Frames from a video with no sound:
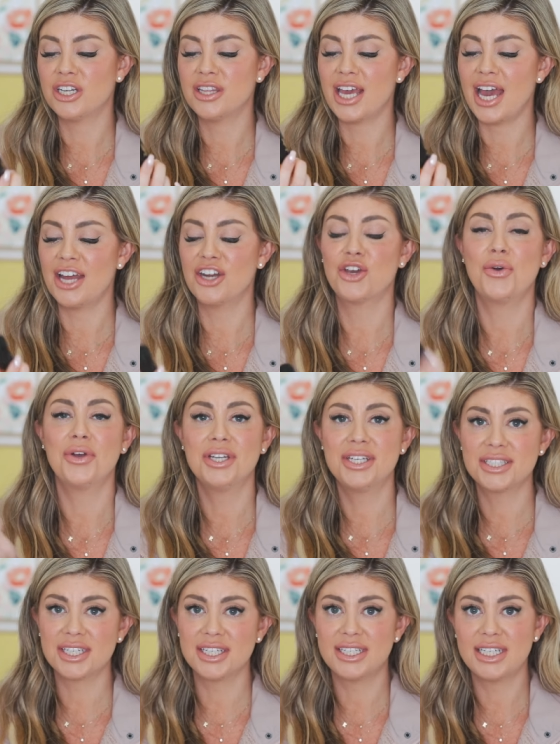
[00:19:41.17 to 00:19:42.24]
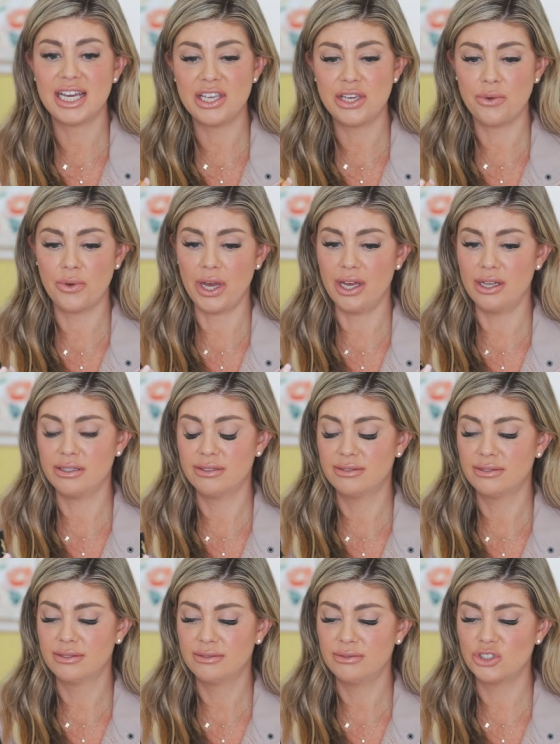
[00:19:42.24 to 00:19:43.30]
and they had to go and discontinue it,
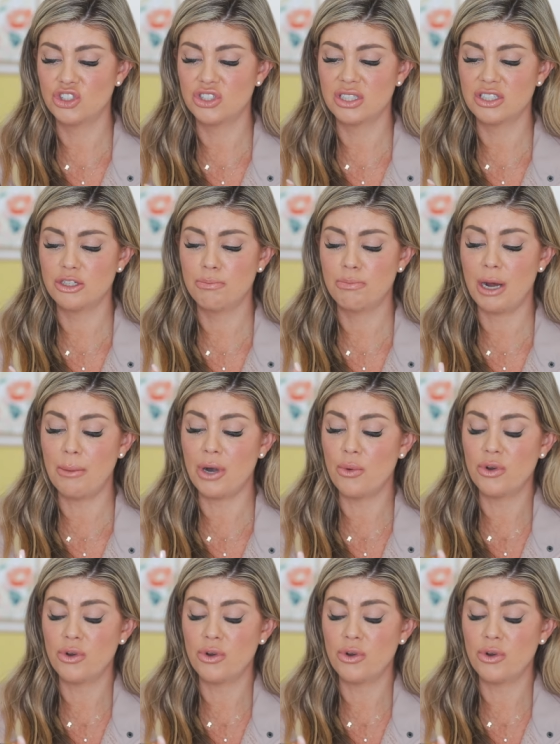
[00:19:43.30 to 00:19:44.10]
which is such a bummer.